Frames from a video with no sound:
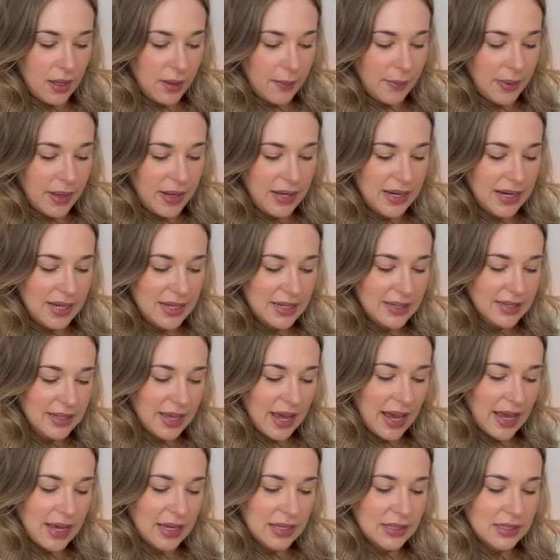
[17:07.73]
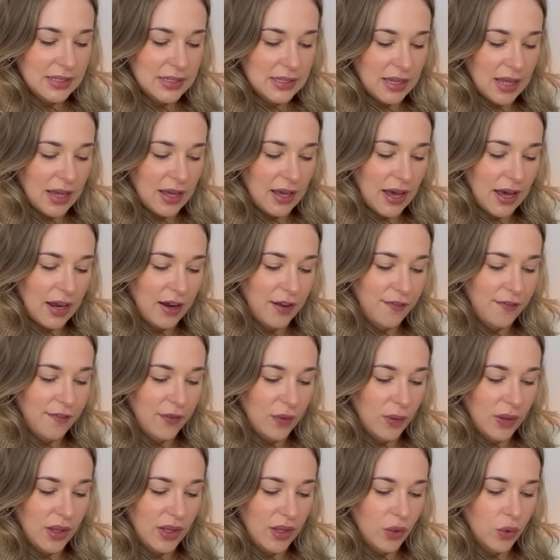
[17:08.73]
But in this case, I kind of feel
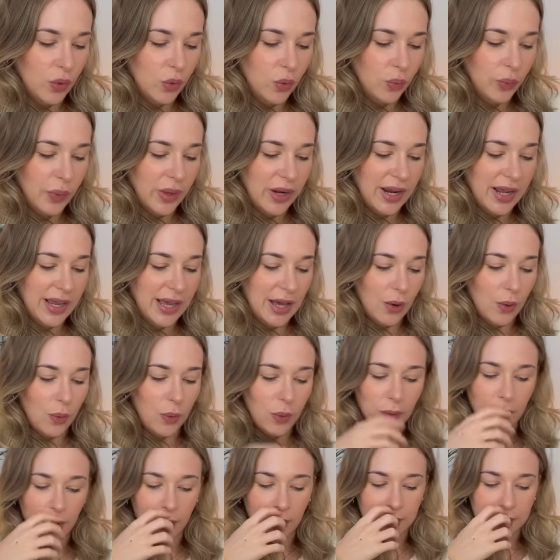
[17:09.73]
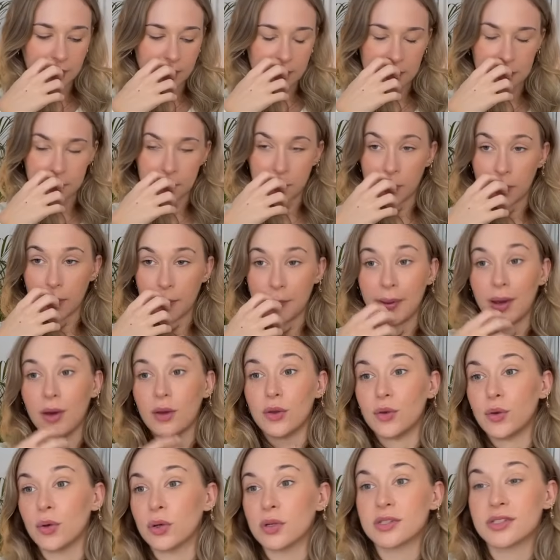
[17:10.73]
like your winning at all costs is more
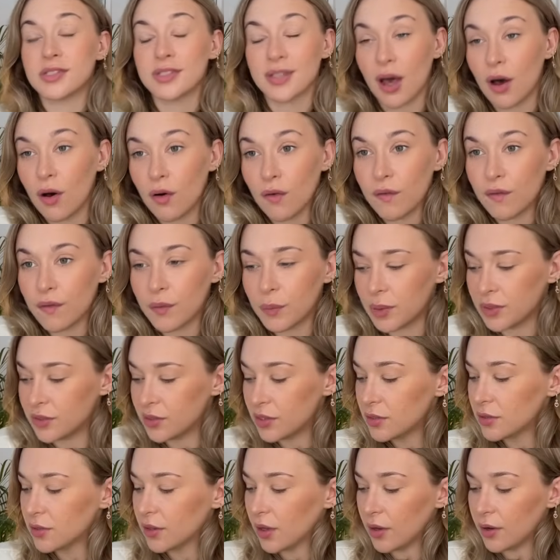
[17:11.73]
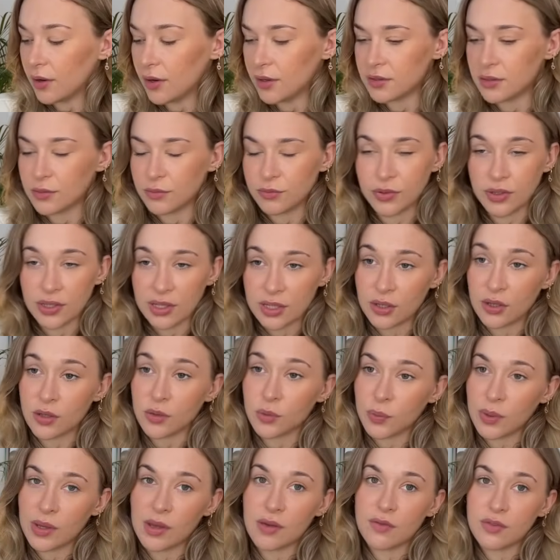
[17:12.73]
about yourself, which is good. That's a really
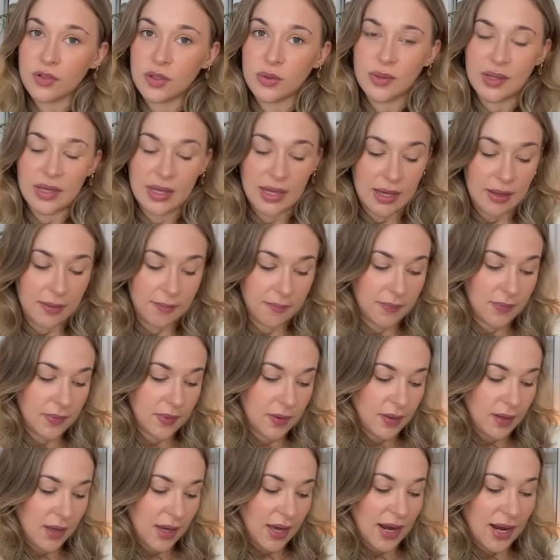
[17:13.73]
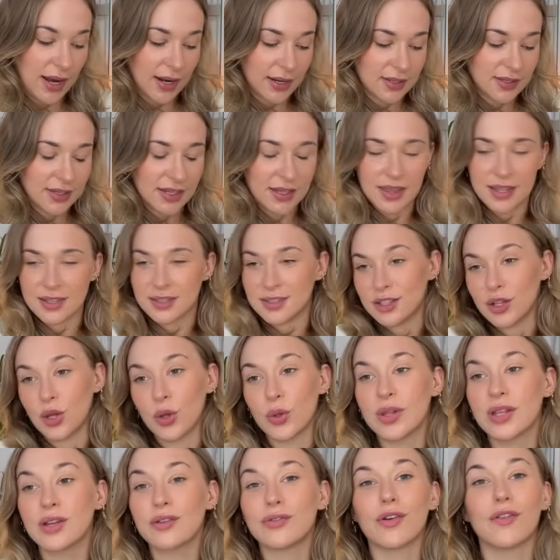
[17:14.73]
good way of doing it. And I say that's the
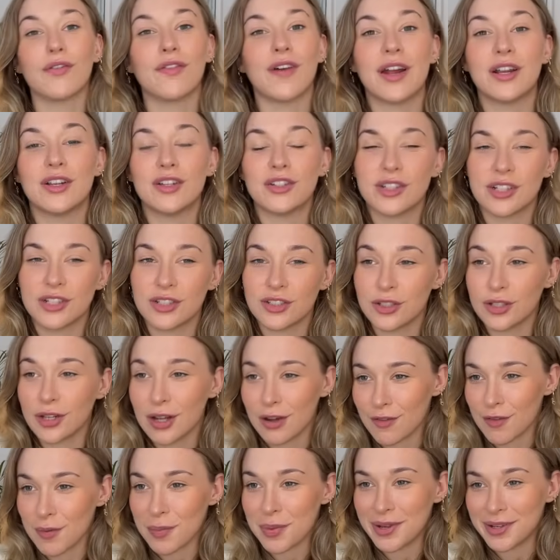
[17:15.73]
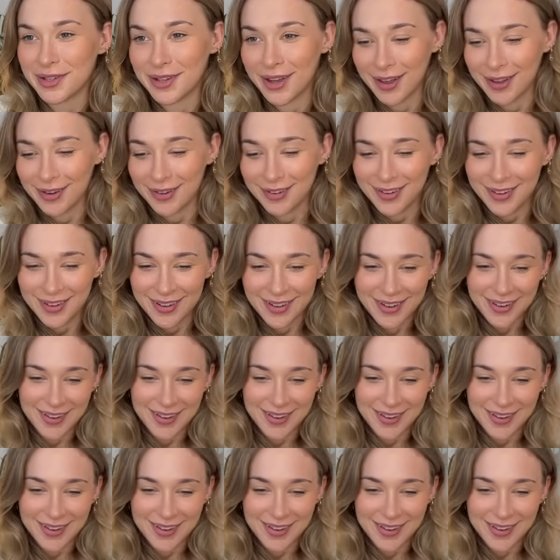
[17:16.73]
only revenge that should ever be done.